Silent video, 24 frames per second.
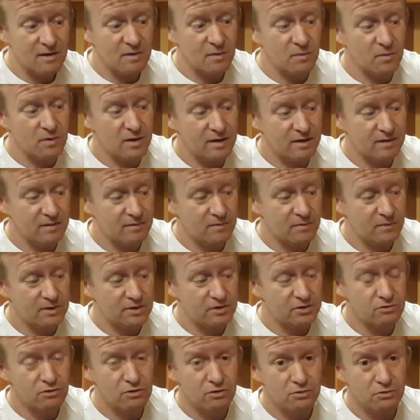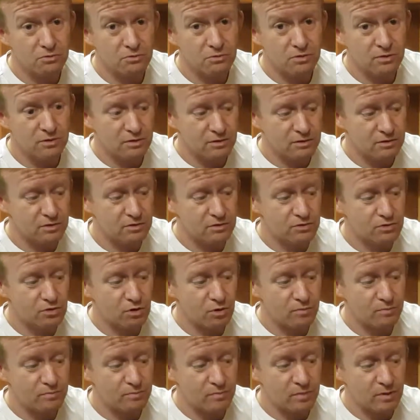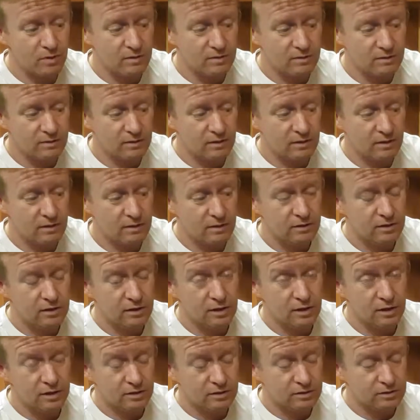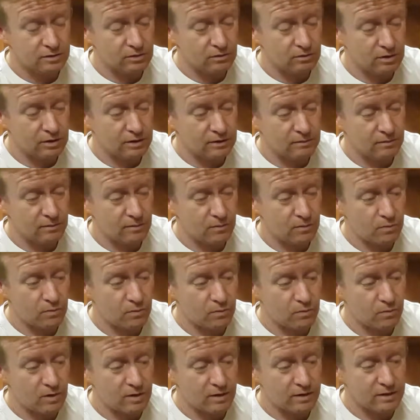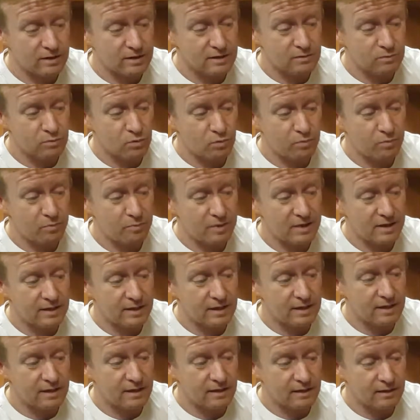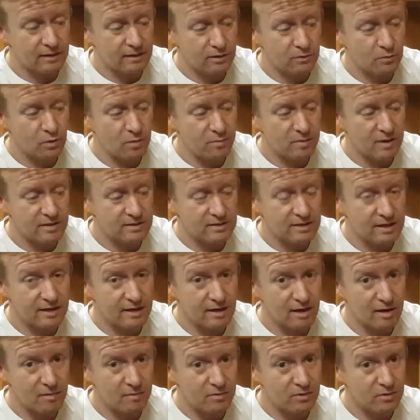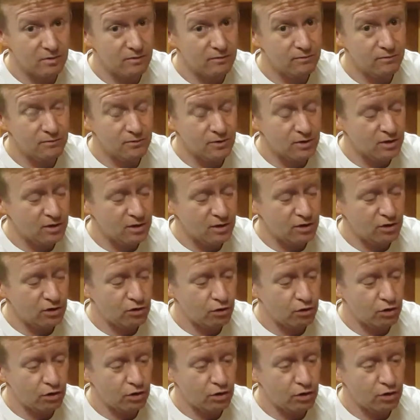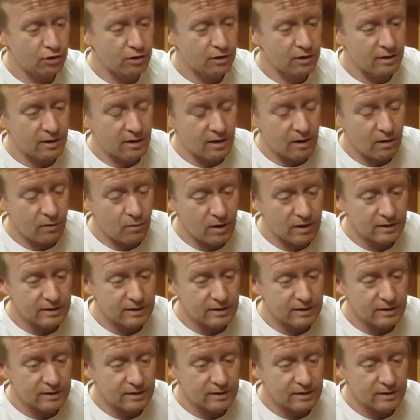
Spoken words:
When you're trying to do the top side, one of these will be here and you won't be able to get it up. You've got to learn a way